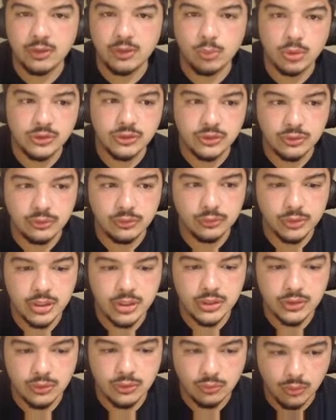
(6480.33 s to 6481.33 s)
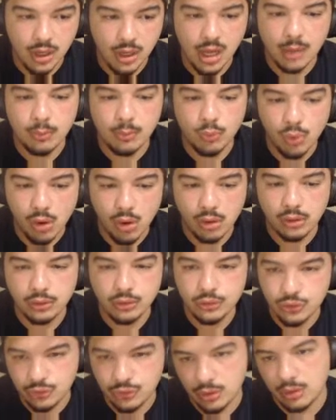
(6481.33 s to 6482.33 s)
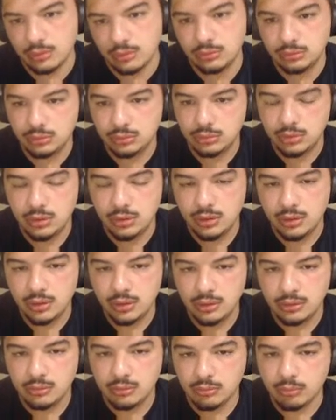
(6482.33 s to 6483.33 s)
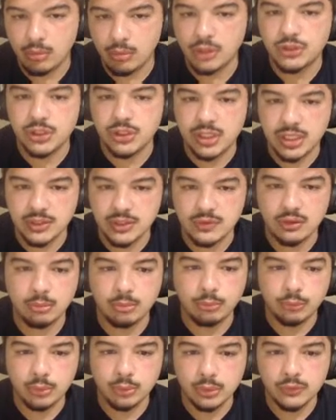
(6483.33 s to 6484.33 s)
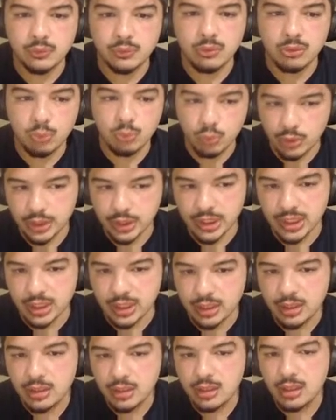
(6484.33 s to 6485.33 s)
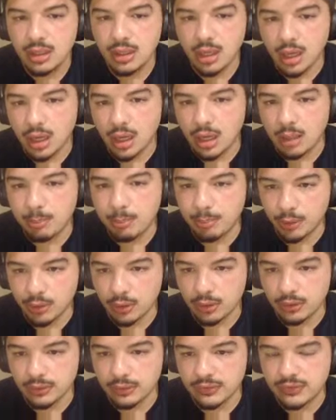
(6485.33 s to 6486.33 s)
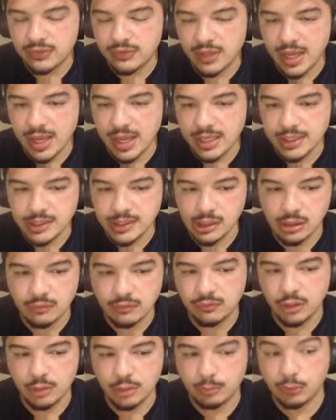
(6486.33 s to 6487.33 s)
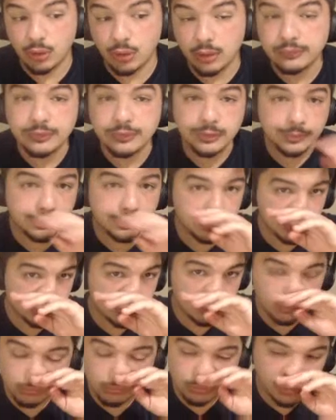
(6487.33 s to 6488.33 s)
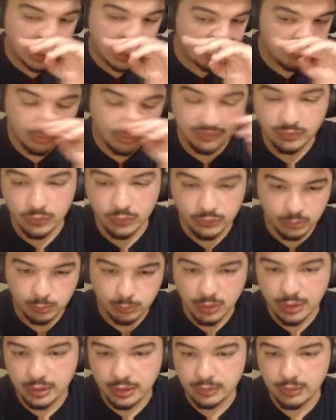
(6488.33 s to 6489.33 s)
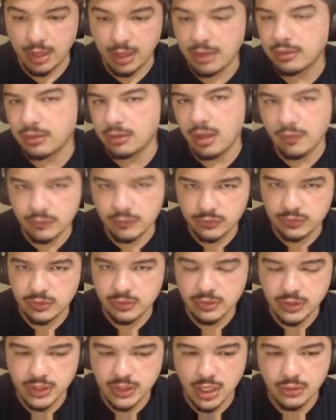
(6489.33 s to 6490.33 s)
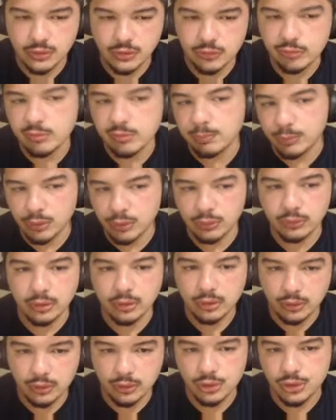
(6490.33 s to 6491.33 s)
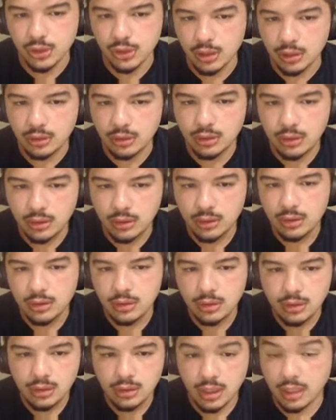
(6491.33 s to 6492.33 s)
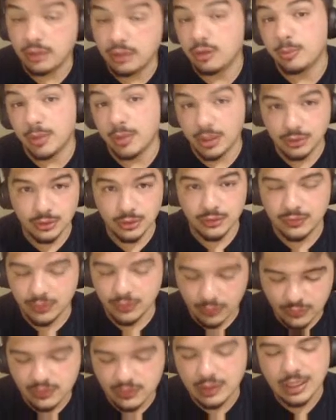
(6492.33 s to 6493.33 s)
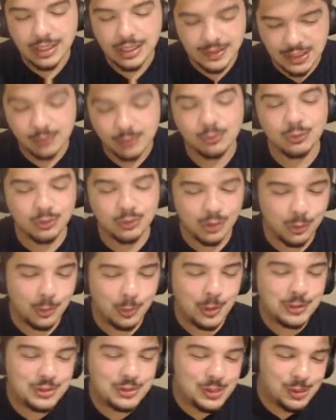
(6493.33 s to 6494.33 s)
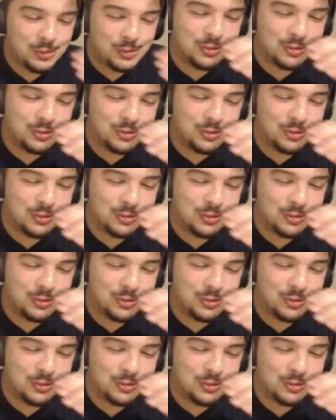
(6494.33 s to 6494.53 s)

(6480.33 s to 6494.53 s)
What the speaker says: 1-2-3 in DeGrom, Walker, Stroh. Much akin to the Brewers with Woody, Burns, and Freddie Peralta. I believe those are probably, and obviously the Dodgers with Bueller, Kershaw, and the Padres. So there's a lot of teams with good 1-2-3s.